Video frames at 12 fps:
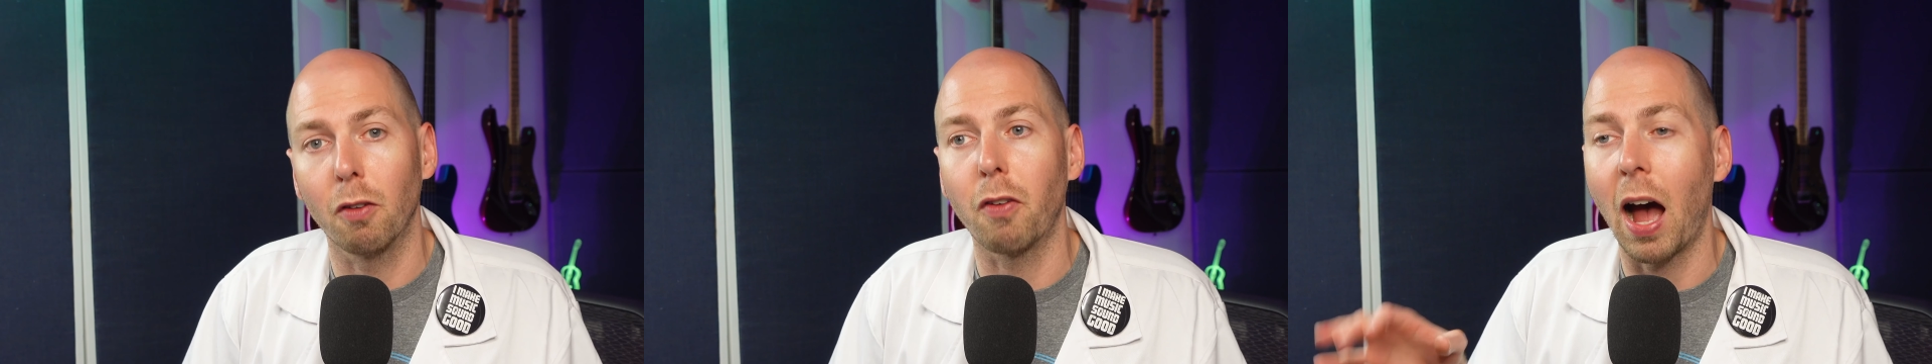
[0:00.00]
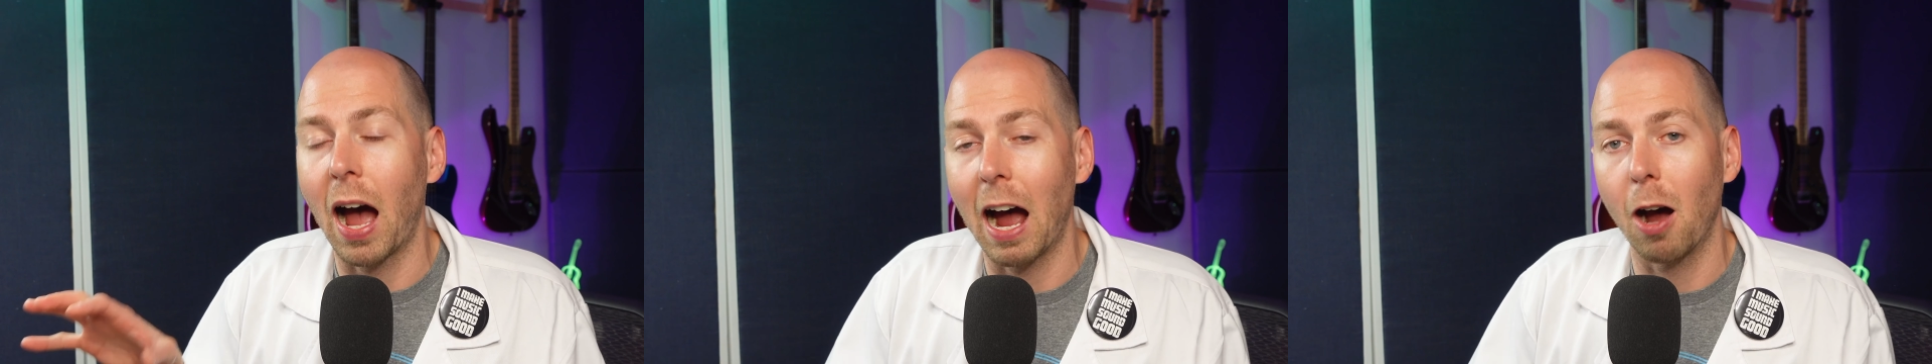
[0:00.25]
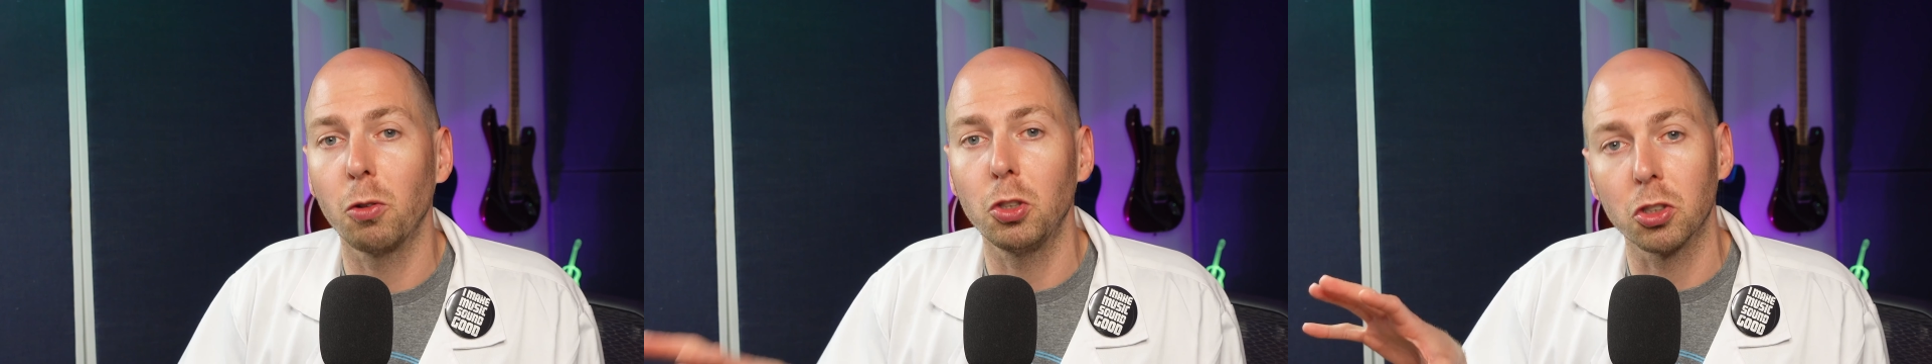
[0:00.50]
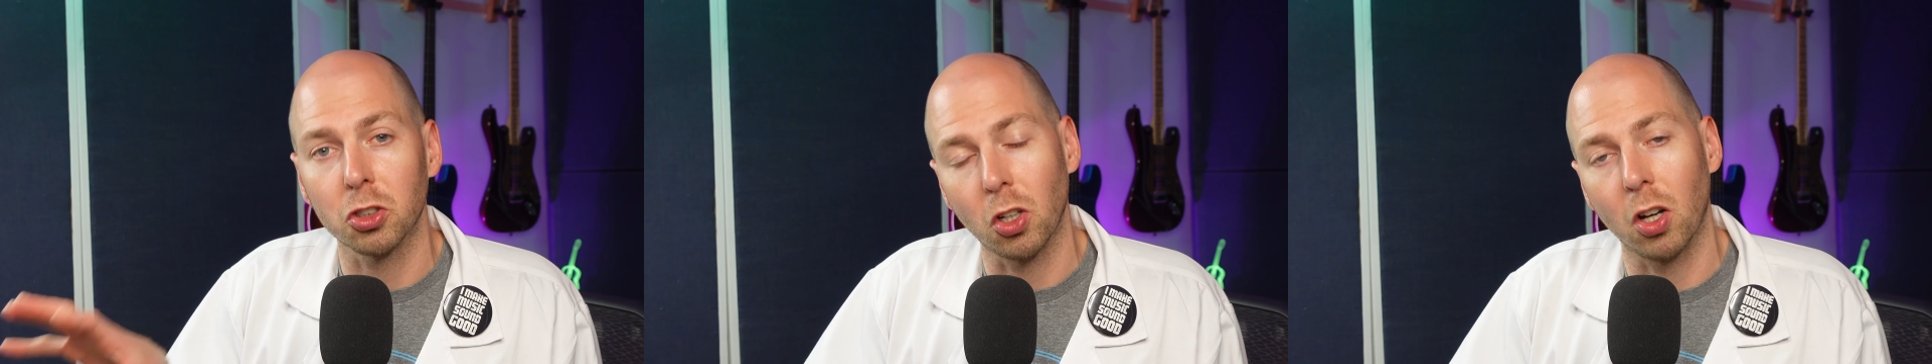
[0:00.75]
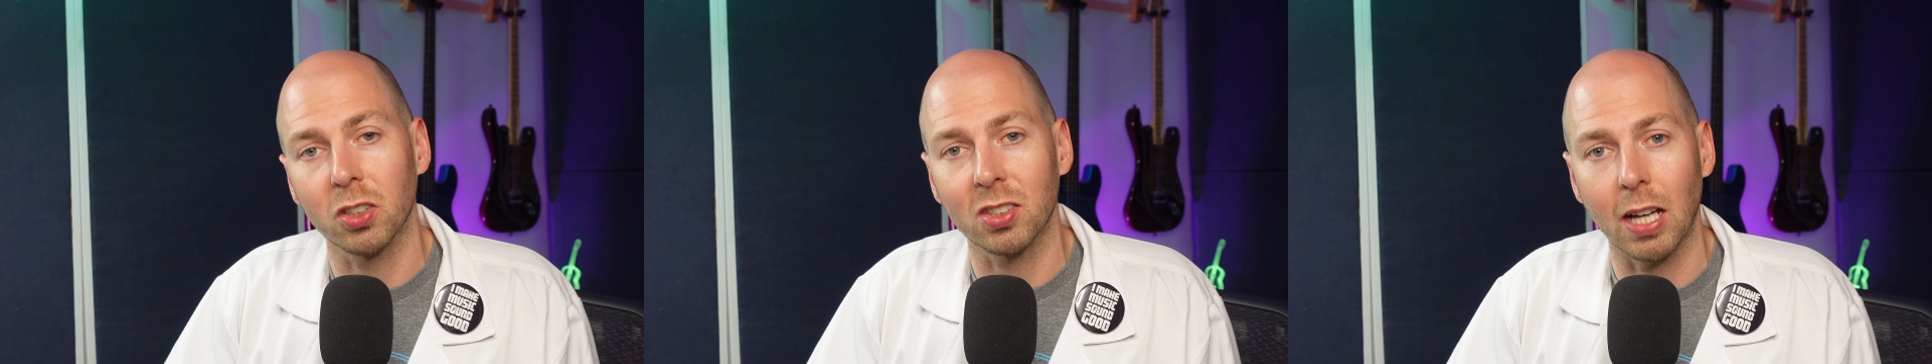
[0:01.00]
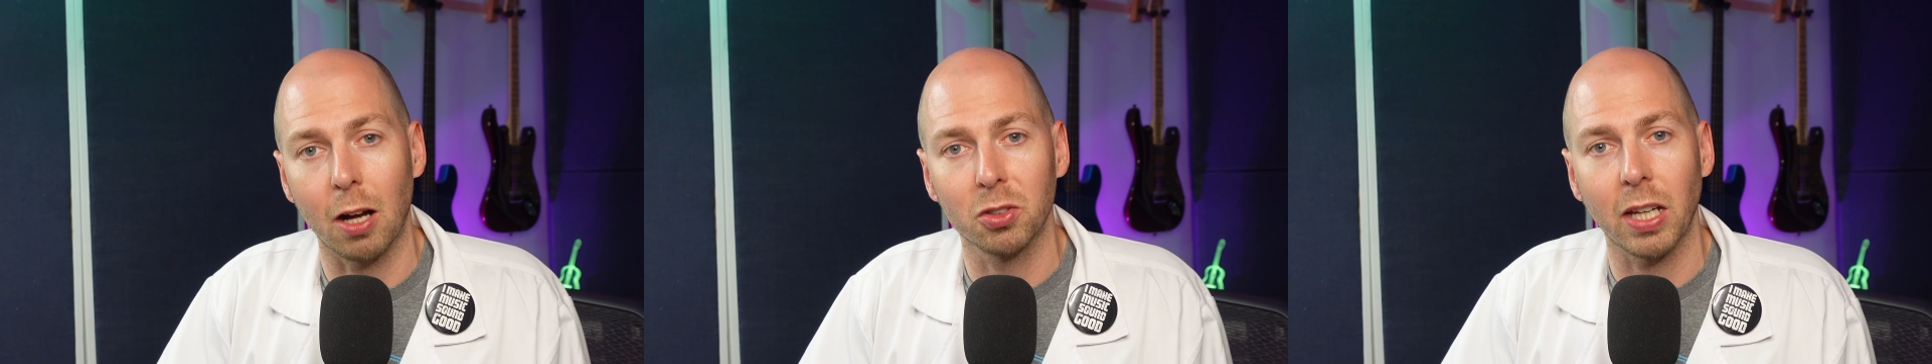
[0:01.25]
of how your song
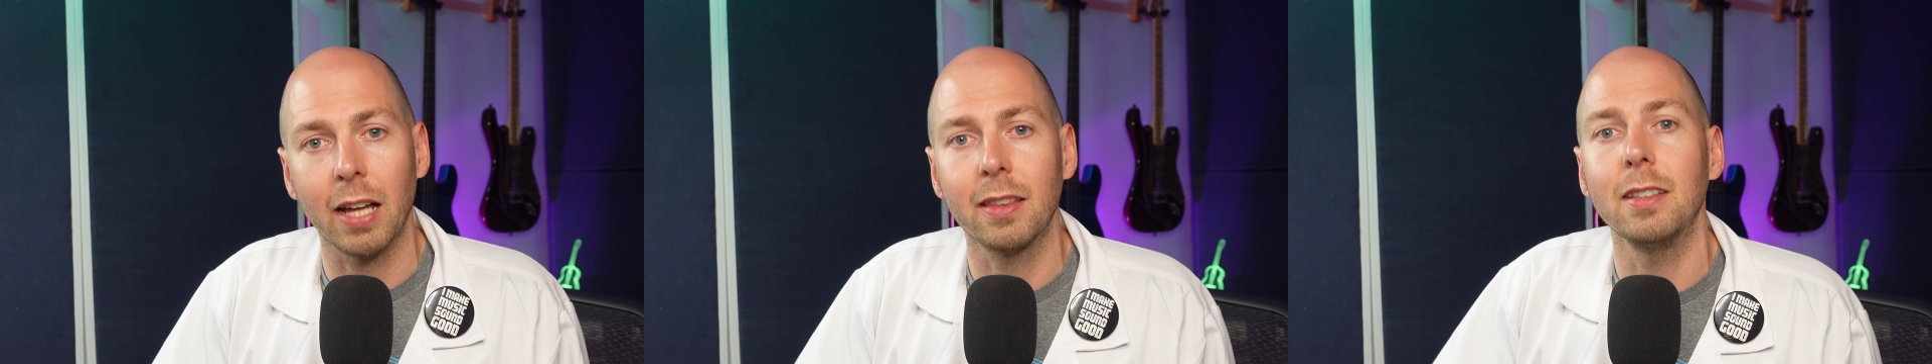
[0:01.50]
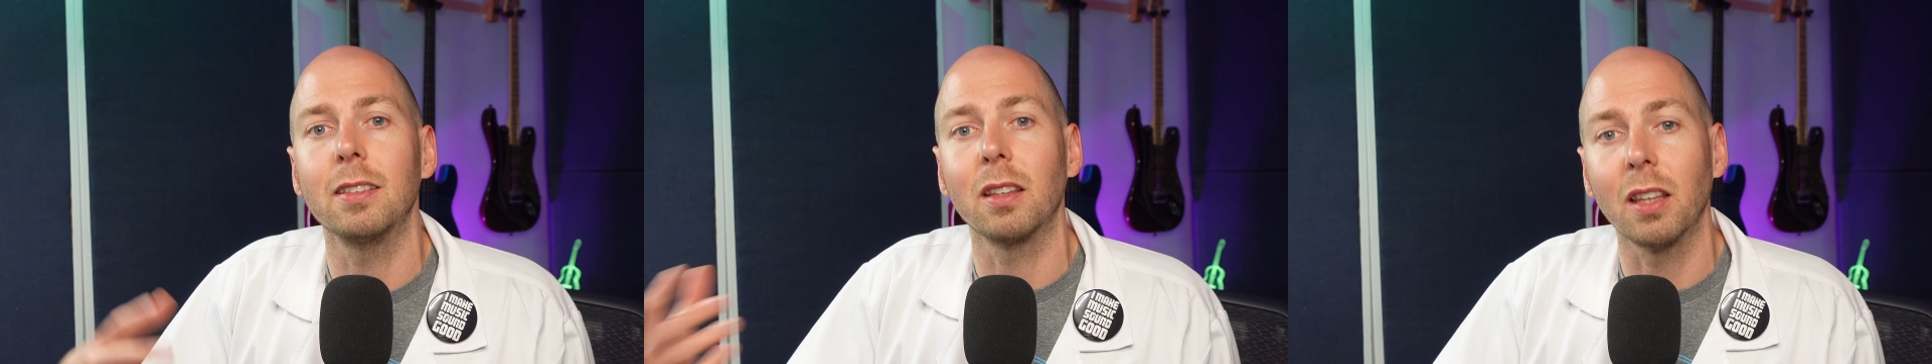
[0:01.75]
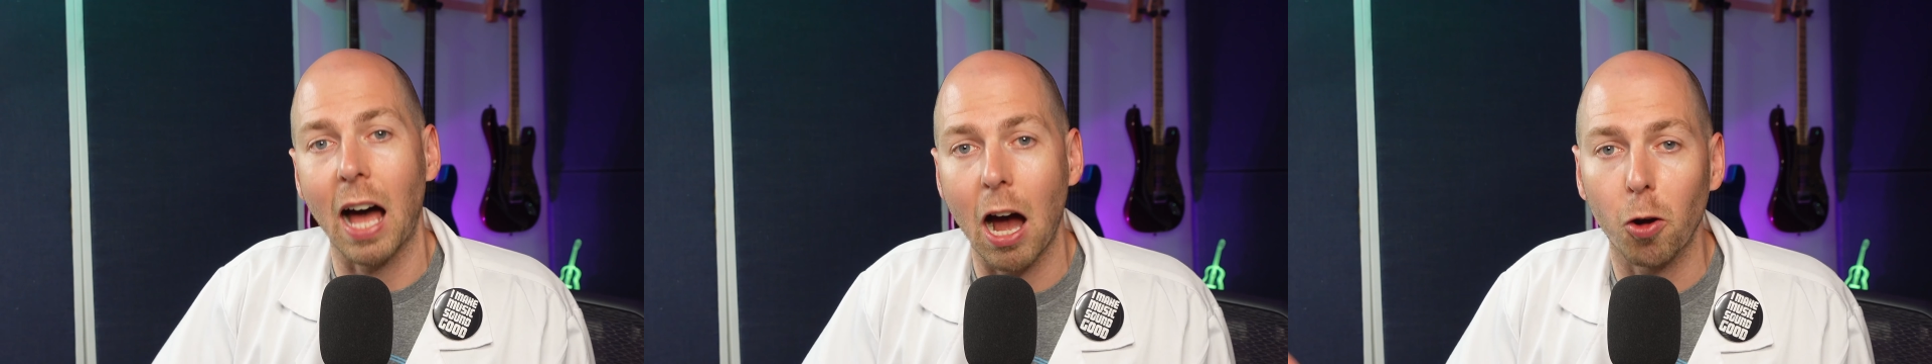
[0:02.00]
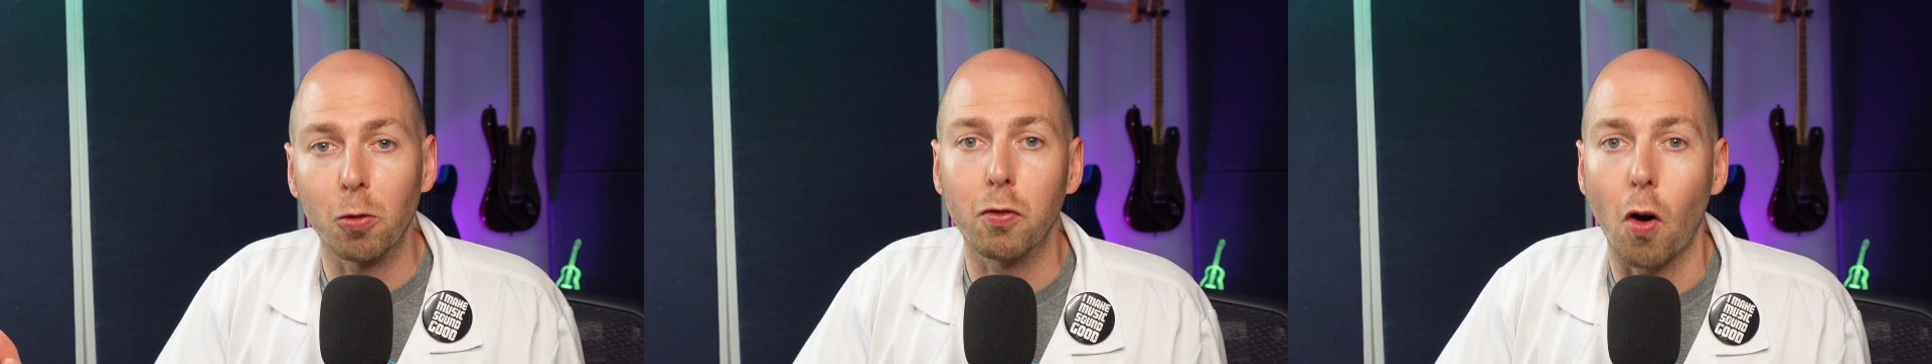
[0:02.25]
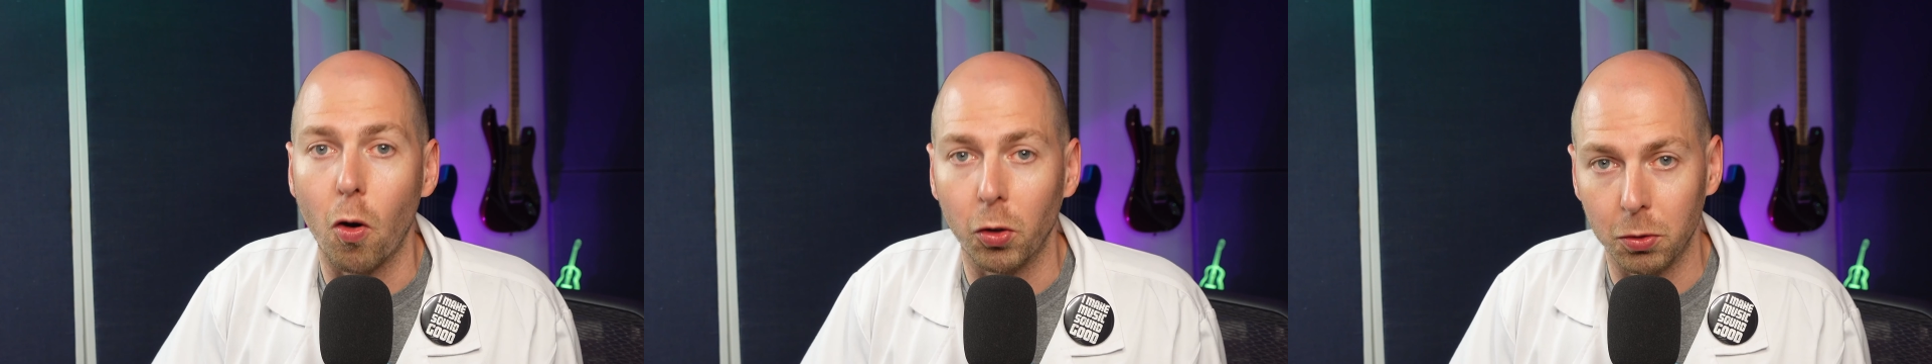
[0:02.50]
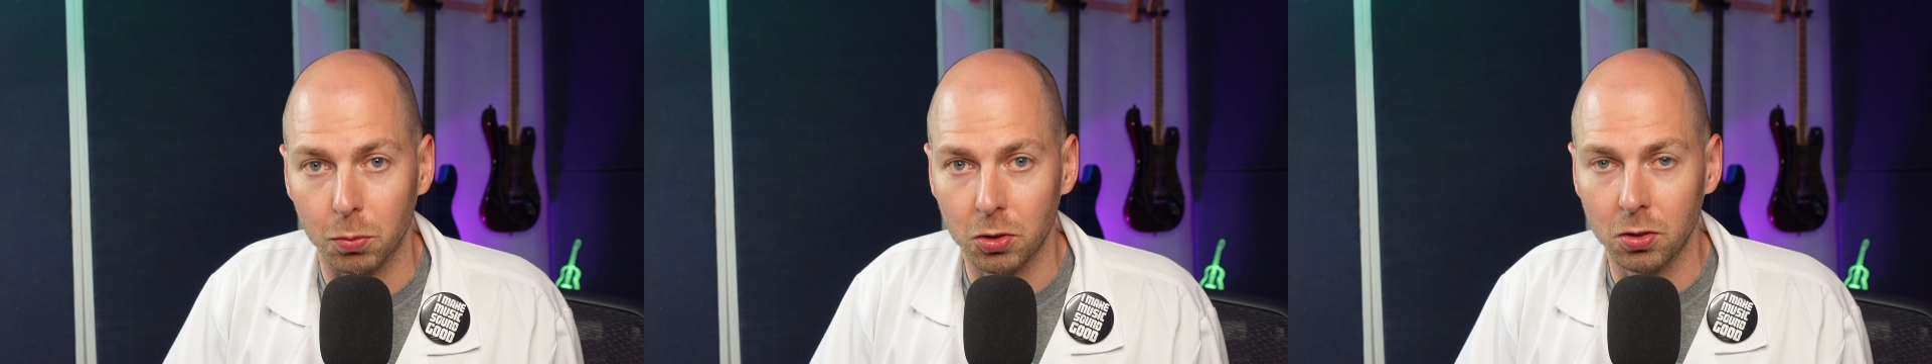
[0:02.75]
sounds at these loud
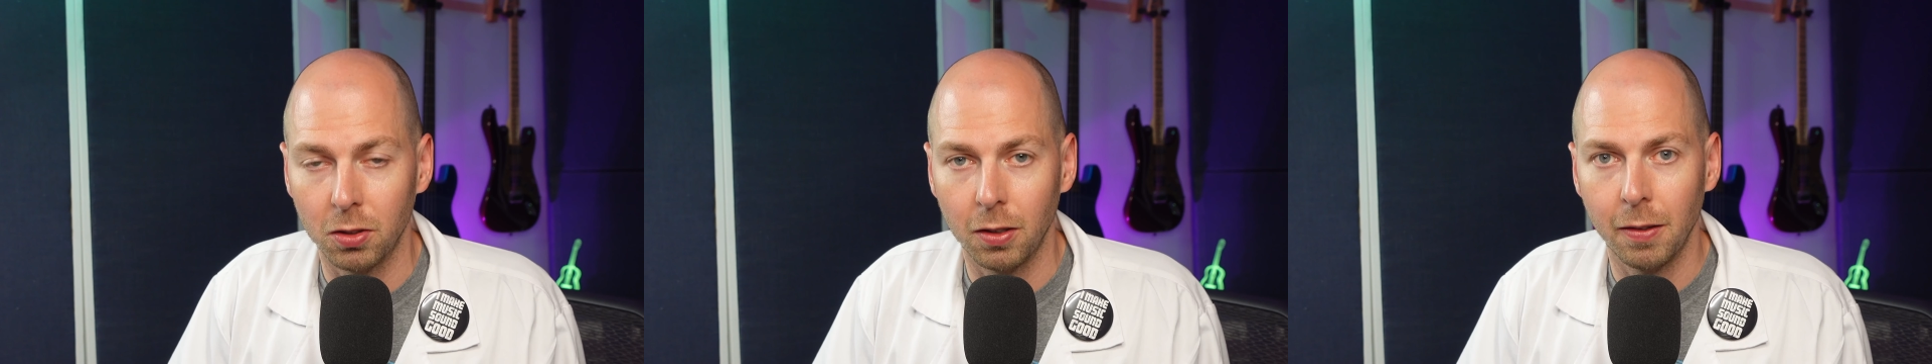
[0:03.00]
volumes.